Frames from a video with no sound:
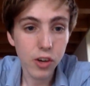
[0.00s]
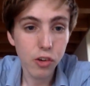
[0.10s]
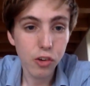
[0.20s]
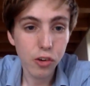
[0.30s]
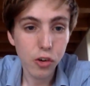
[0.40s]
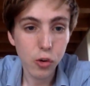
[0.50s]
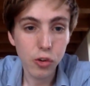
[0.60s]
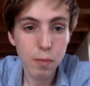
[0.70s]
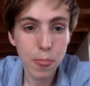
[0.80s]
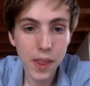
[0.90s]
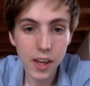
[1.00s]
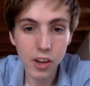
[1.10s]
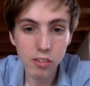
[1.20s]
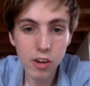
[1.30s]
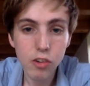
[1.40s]
why you could
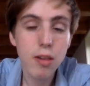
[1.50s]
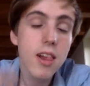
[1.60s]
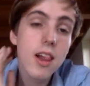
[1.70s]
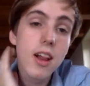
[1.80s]
categorize.